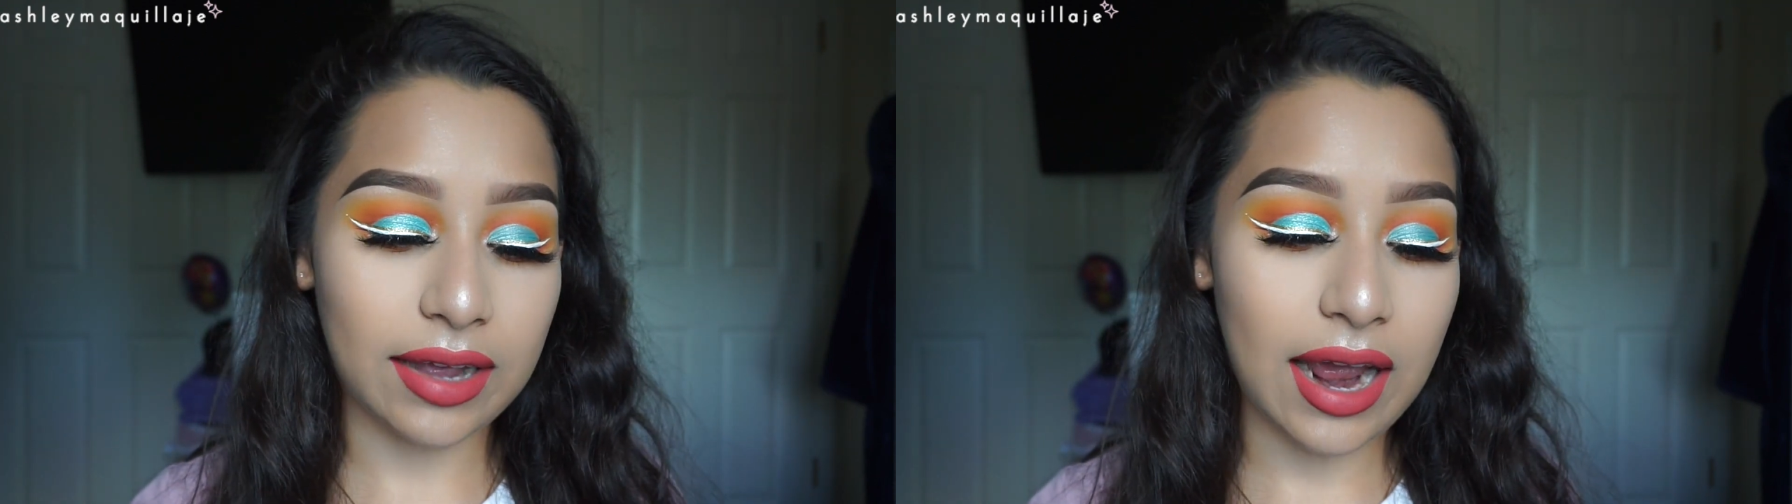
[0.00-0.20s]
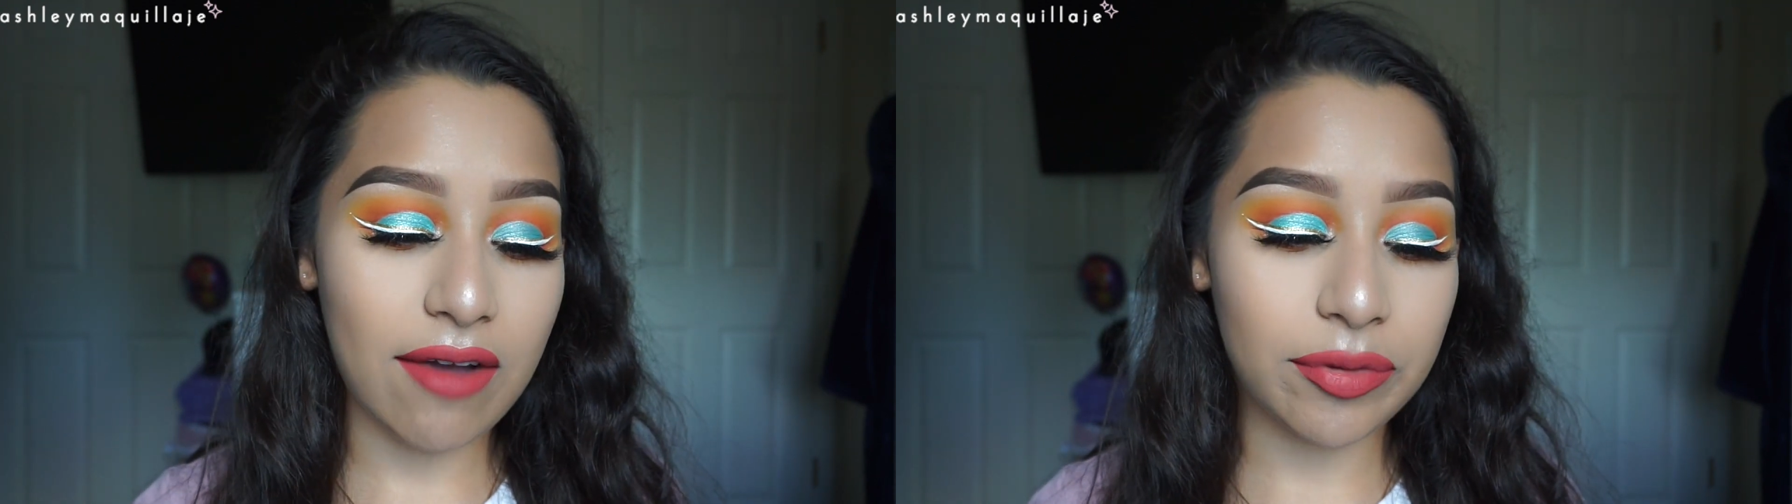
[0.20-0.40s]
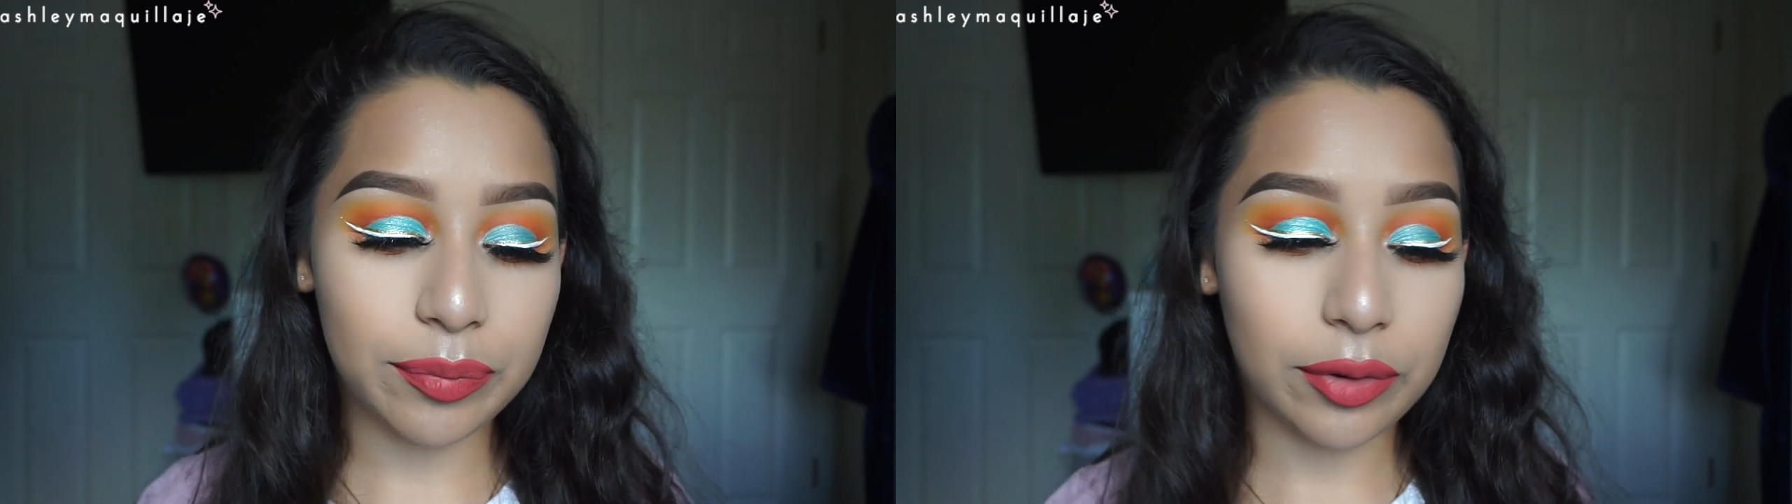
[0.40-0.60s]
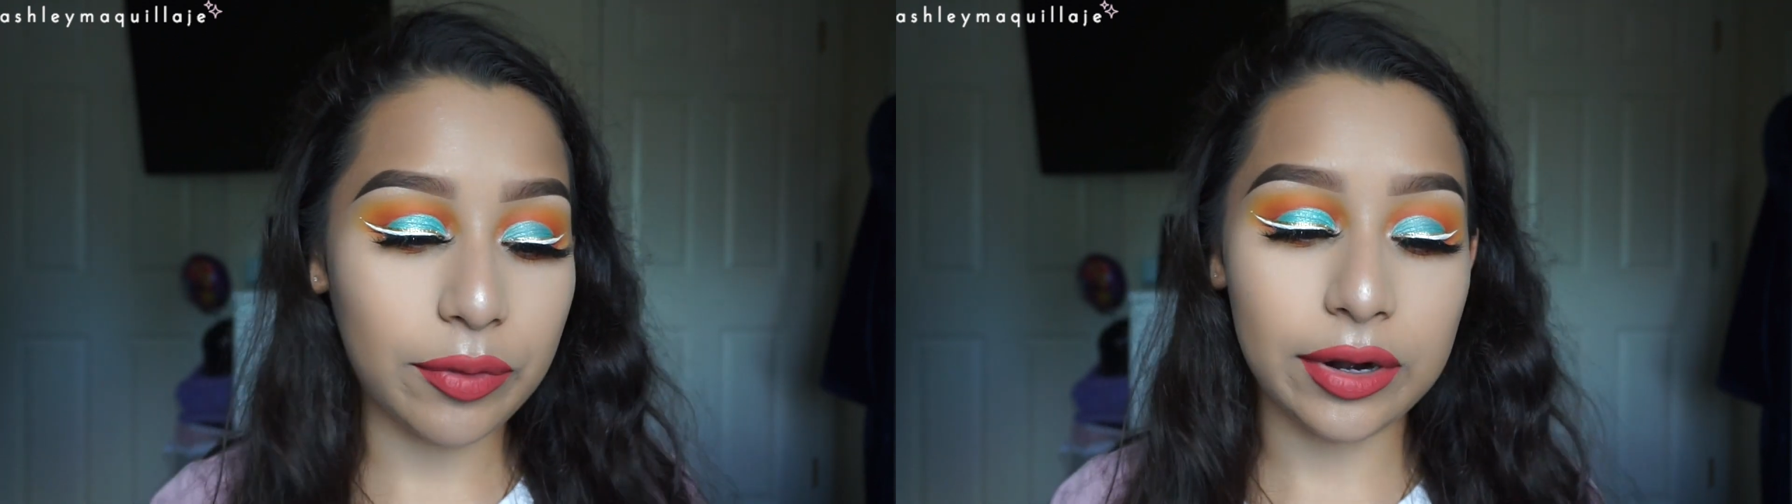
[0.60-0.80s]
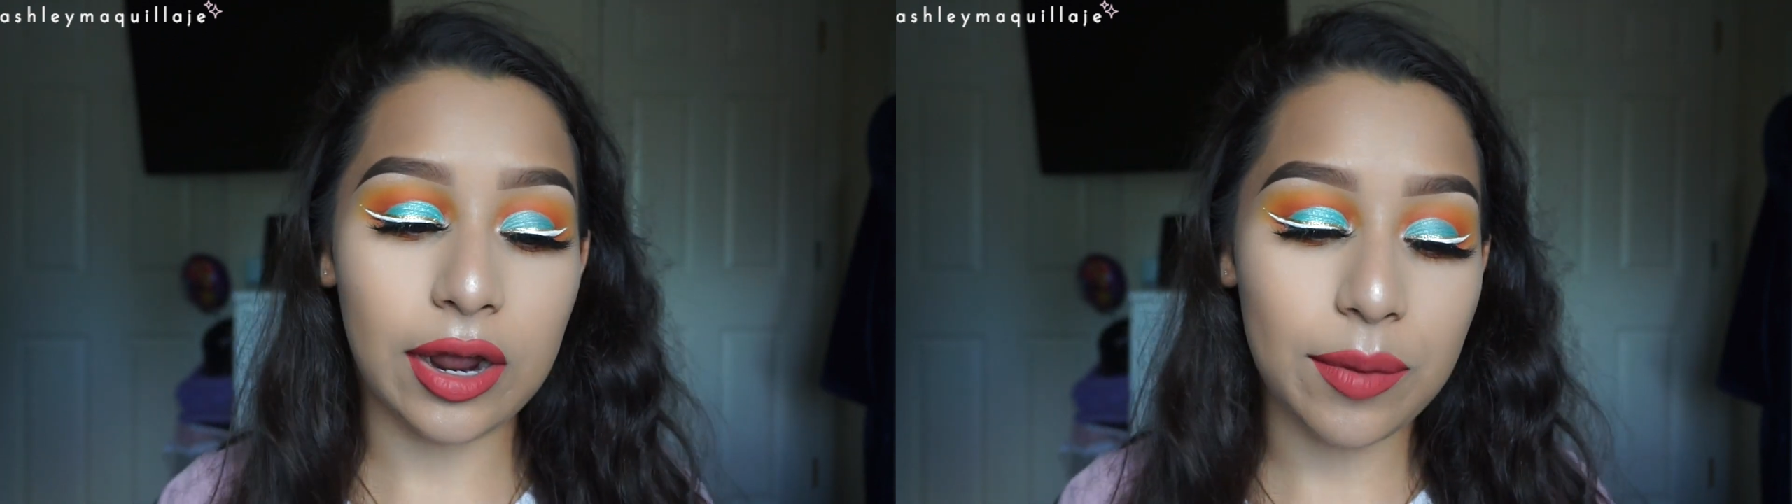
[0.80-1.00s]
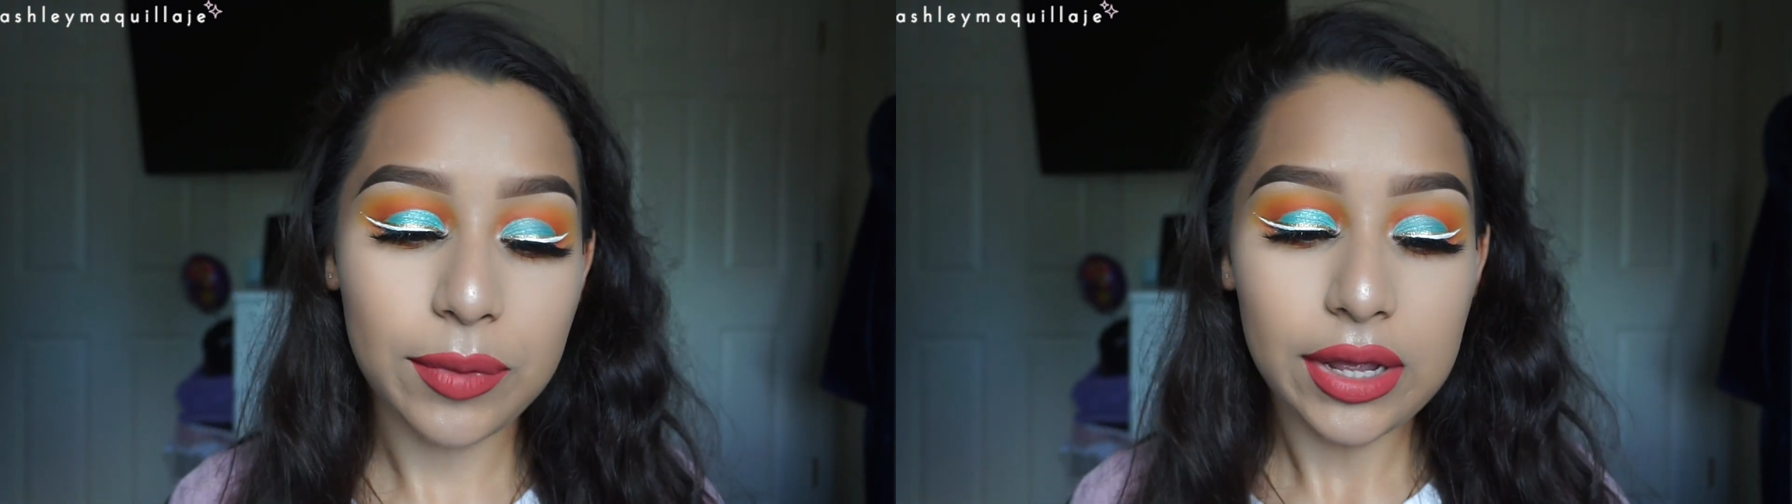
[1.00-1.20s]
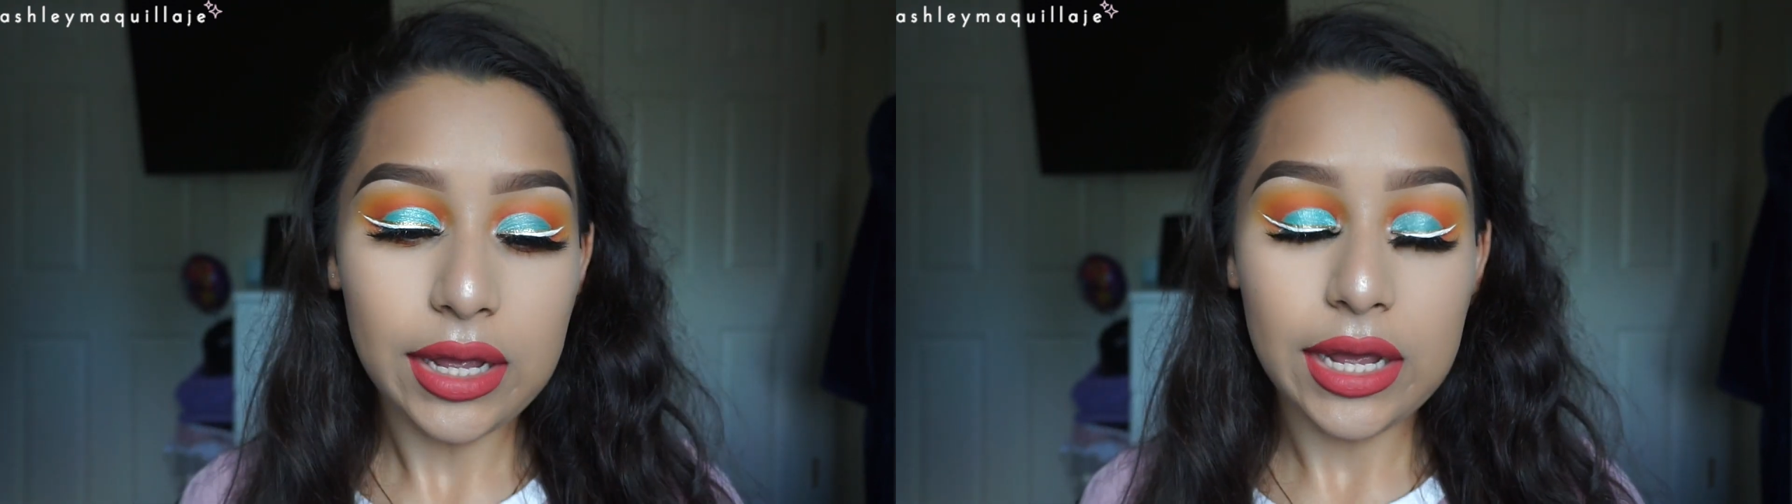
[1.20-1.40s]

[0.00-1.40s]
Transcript: I haven't put one up